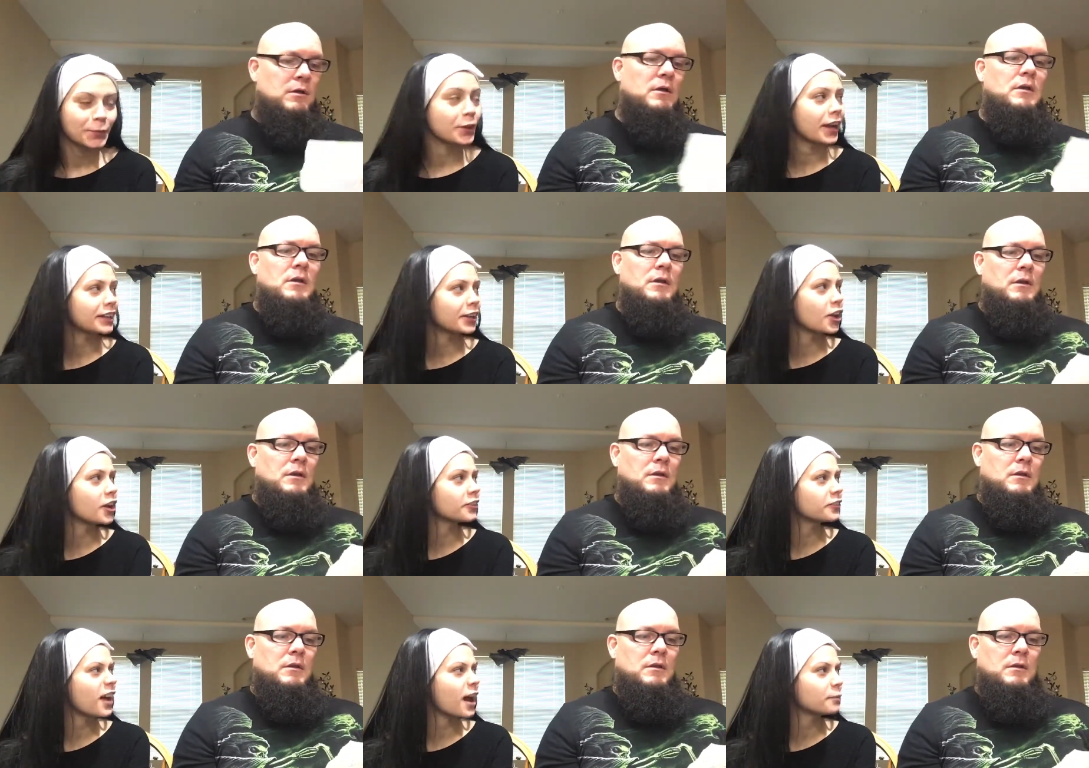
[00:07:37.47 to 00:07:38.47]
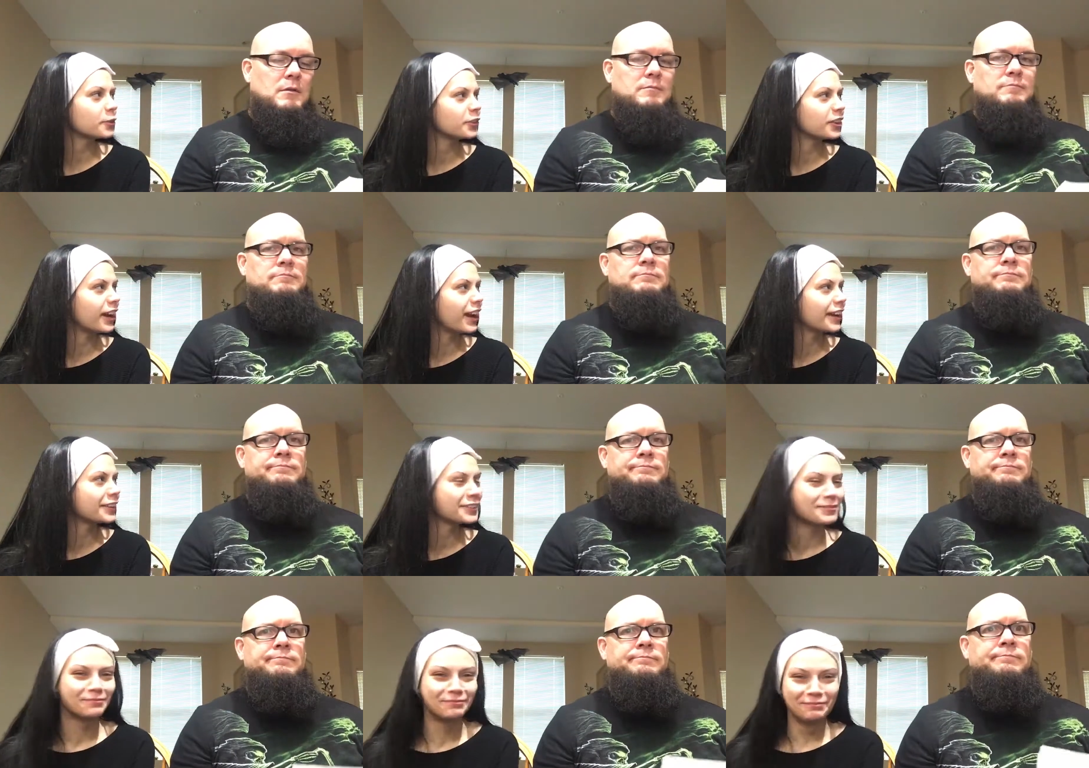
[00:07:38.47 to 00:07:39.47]
Speaker 1: You had a lot of time on your hand.
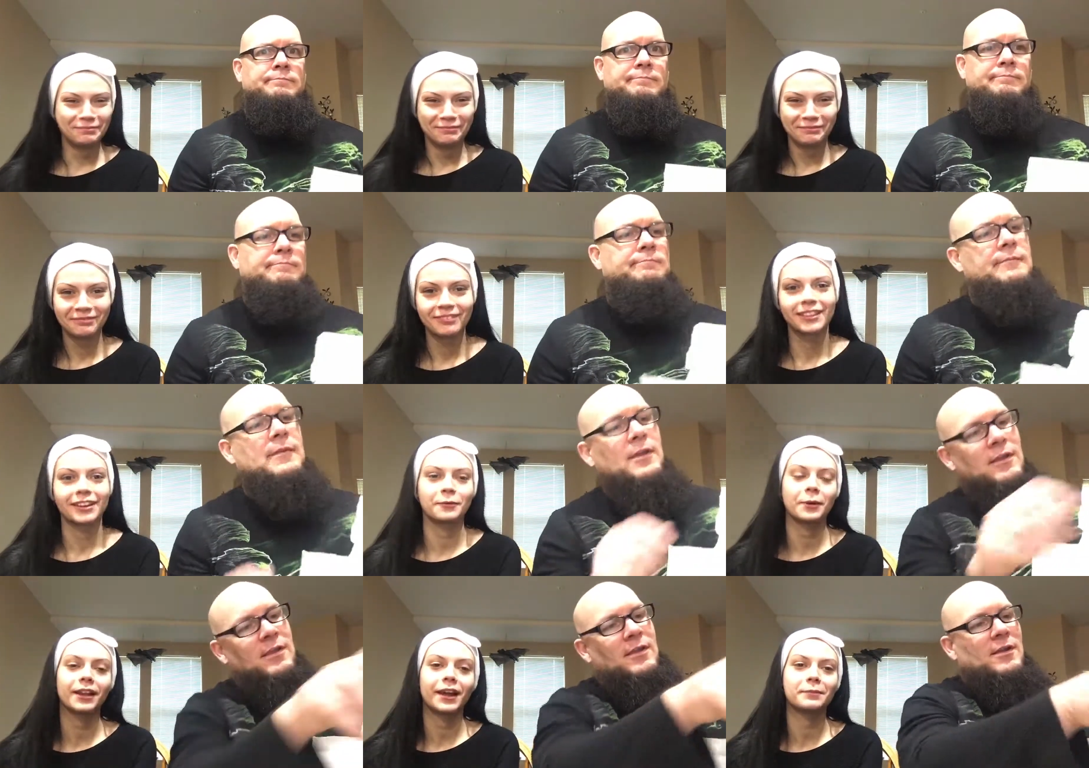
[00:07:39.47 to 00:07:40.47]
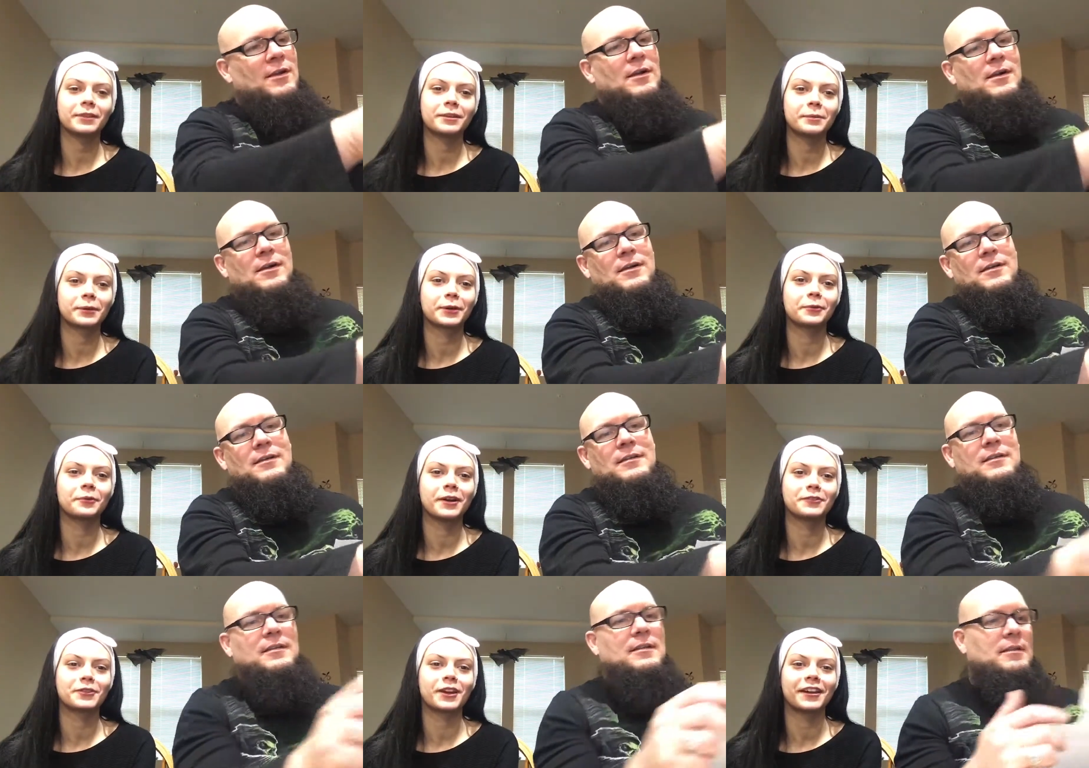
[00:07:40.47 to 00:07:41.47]
Well, I'm a typical
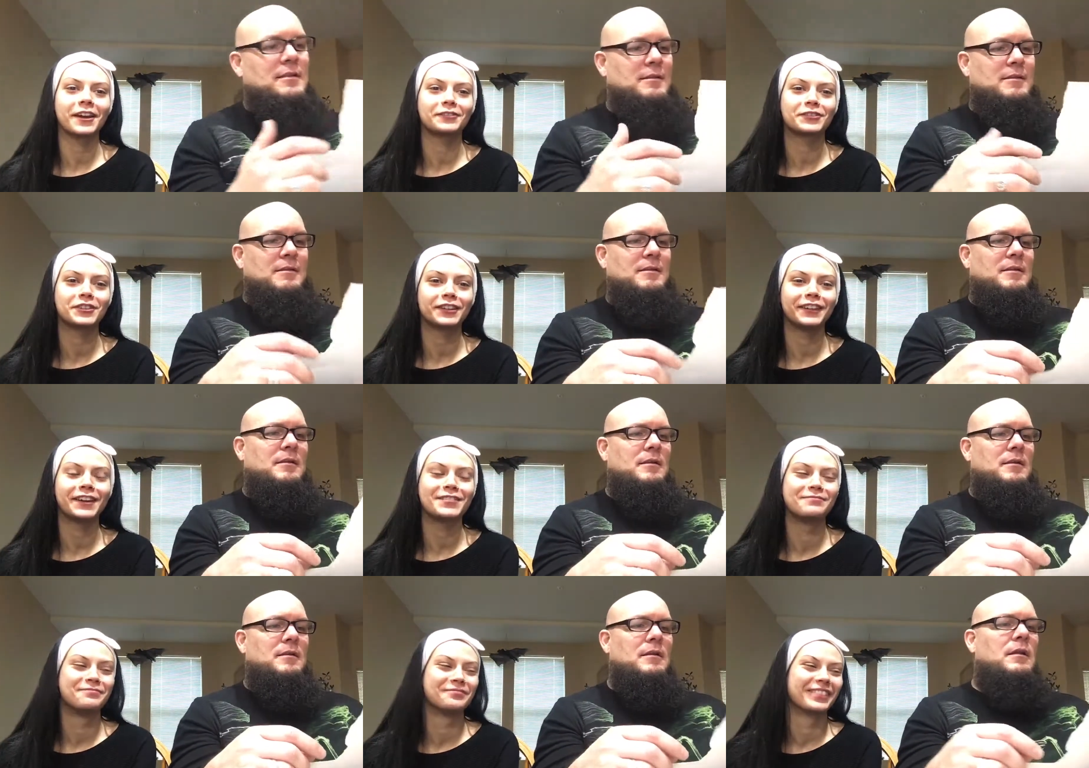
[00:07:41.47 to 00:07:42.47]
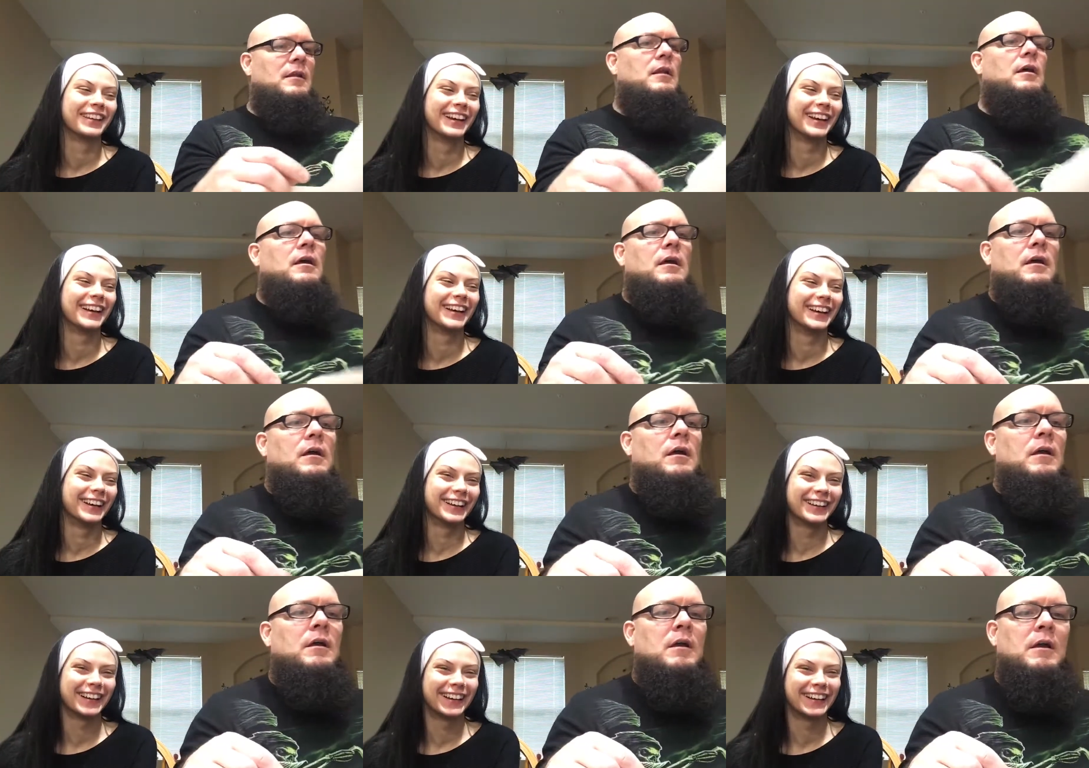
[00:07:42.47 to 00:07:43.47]
wife, so I have to sit down.
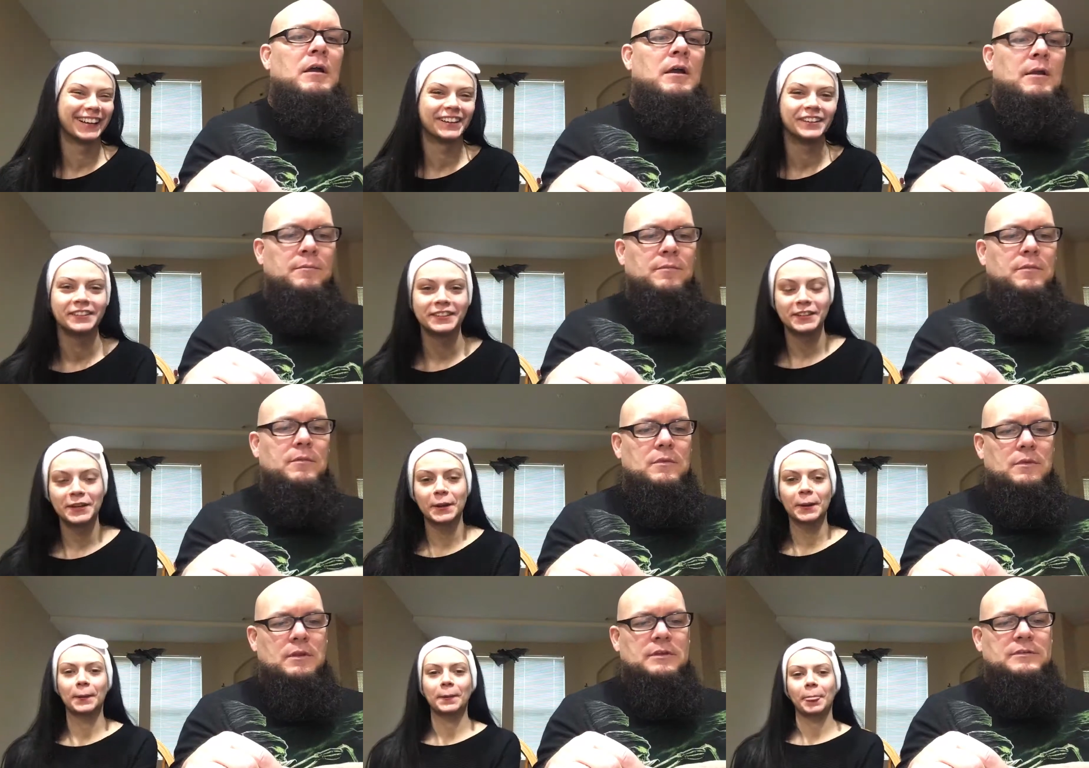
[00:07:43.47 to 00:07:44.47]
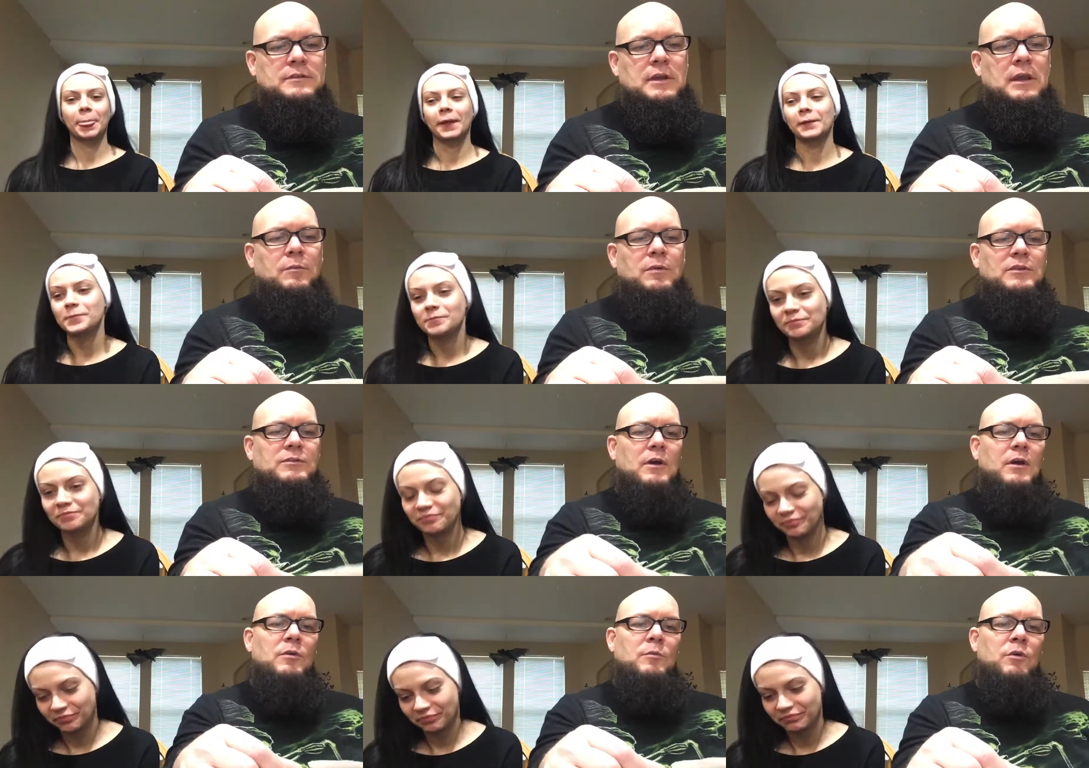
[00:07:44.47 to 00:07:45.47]
Speaker 2: um, let's see. We
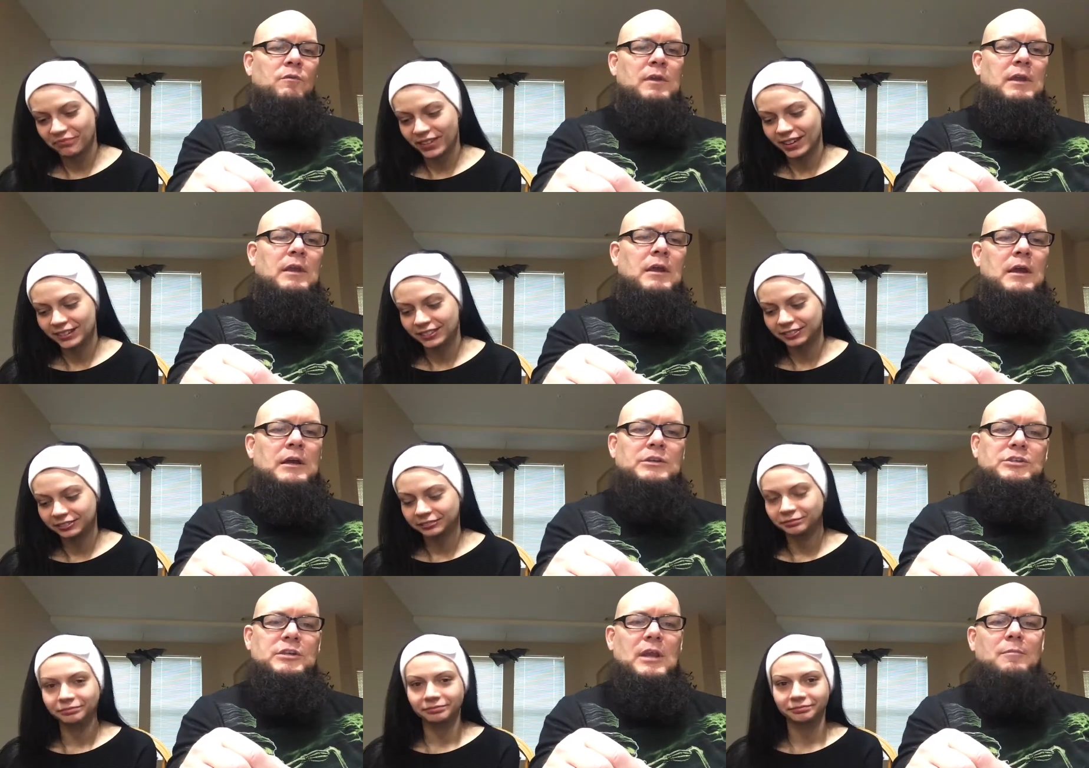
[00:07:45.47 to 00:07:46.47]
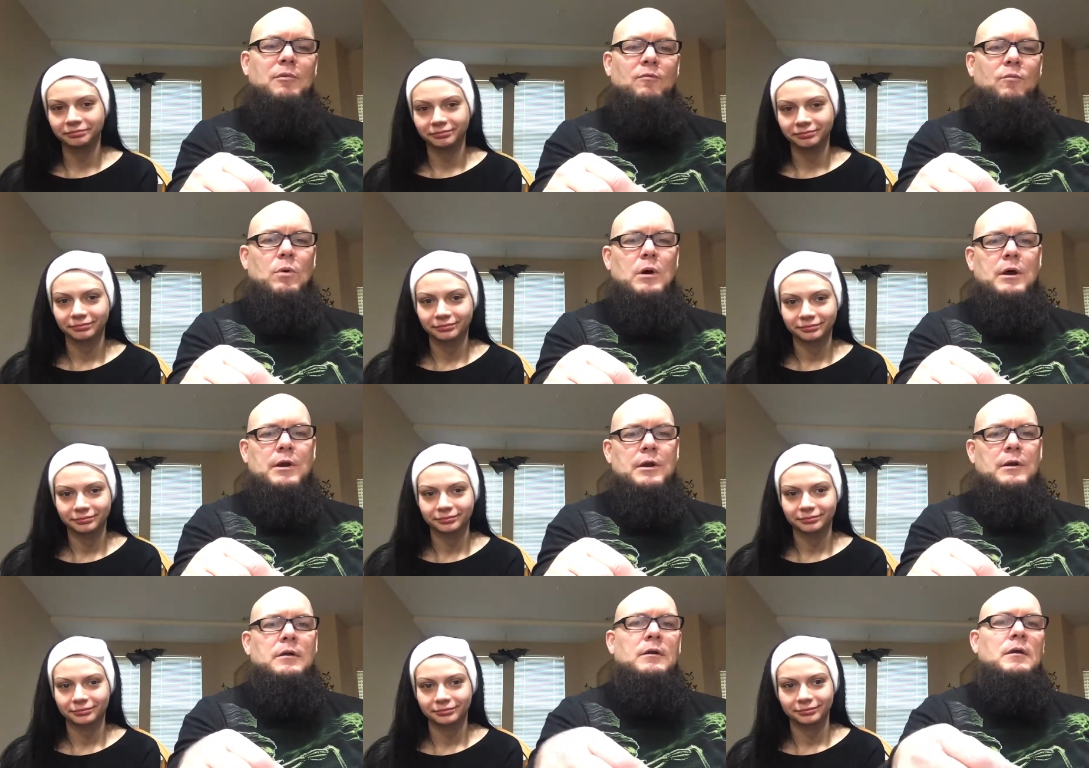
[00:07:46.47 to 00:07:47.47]
saw the movie uh, Shape of
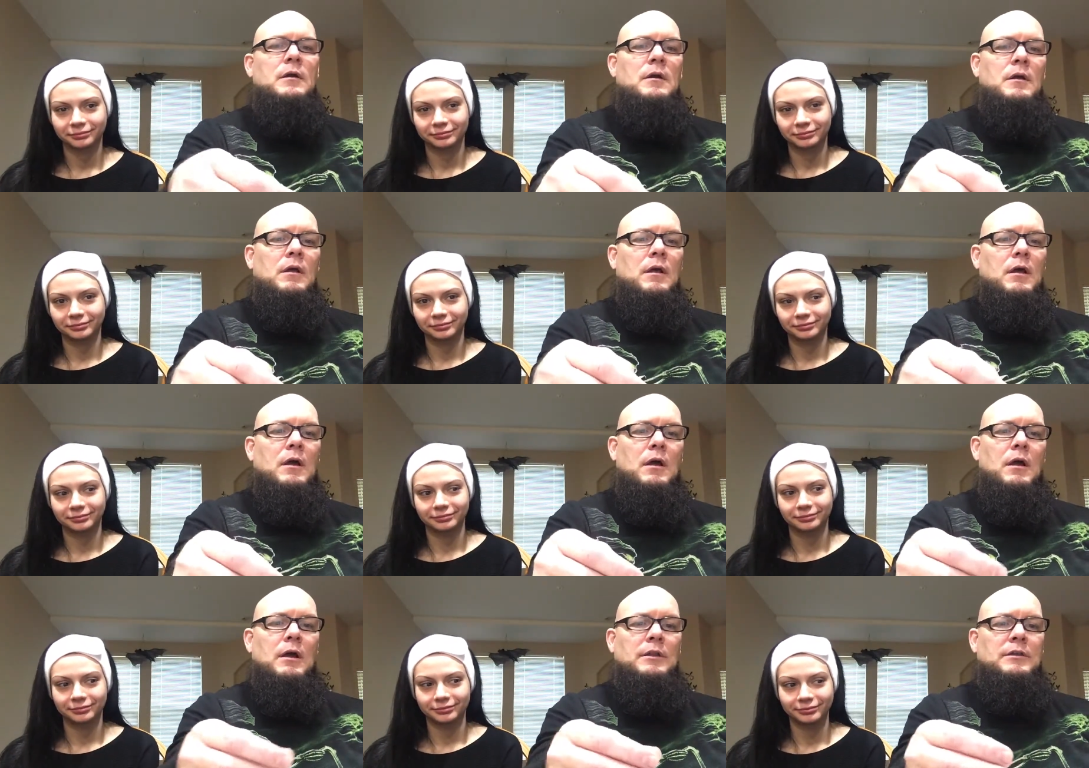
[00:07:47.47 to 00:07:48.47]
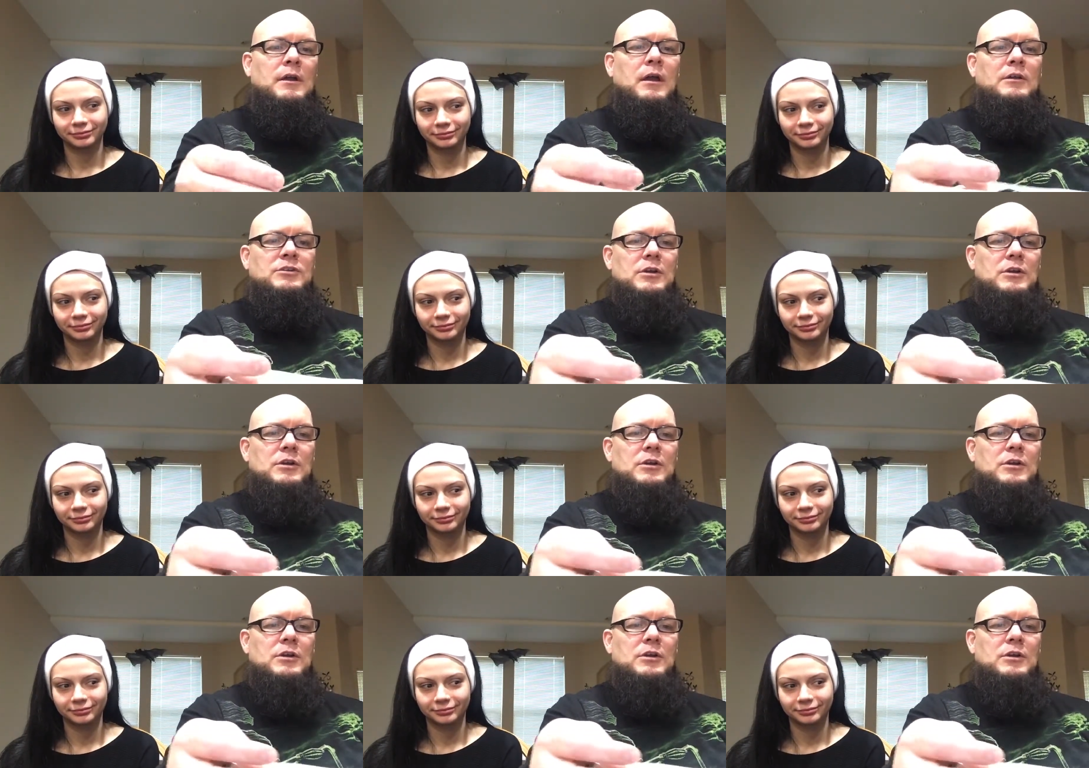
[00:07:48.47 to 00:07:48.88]
Water. Uh, Doug